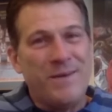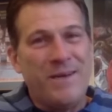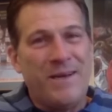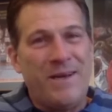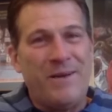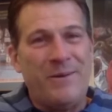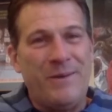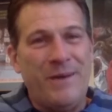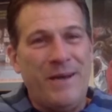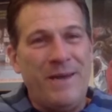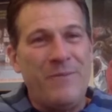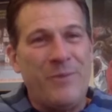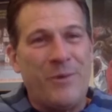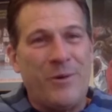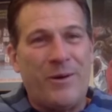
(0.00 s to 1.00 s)
We
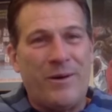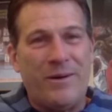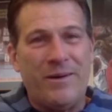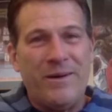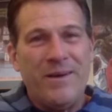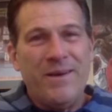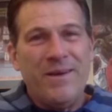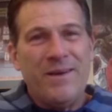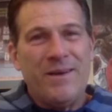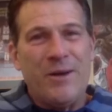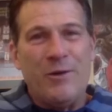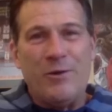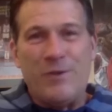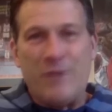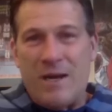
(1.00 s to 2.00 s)
need more
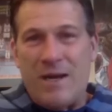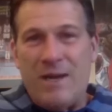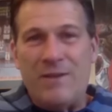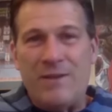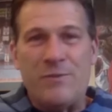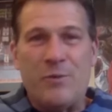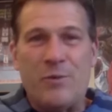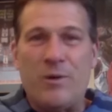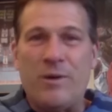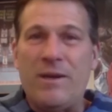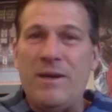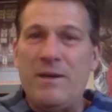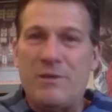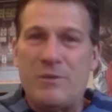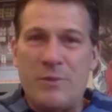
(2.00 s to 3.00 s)
Coach Knights, more
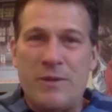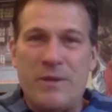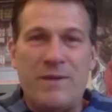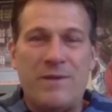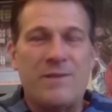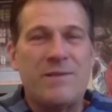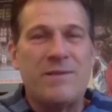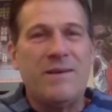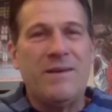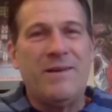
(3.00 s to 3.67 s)
Dean Smiths.